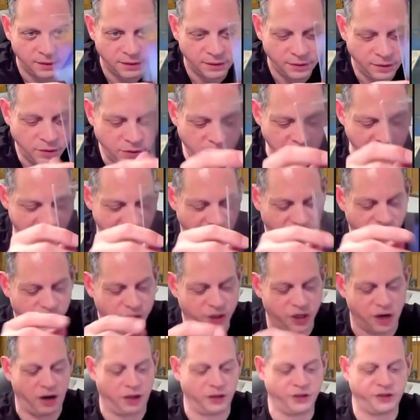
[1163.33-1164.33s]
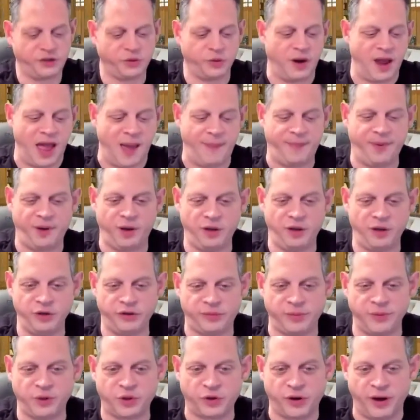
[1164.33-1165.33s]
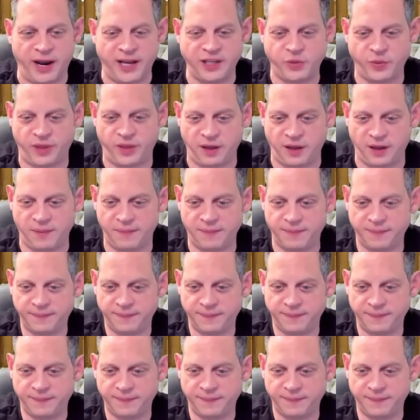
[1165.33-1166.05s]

You got it, Charles. We're happy to do some trades with you.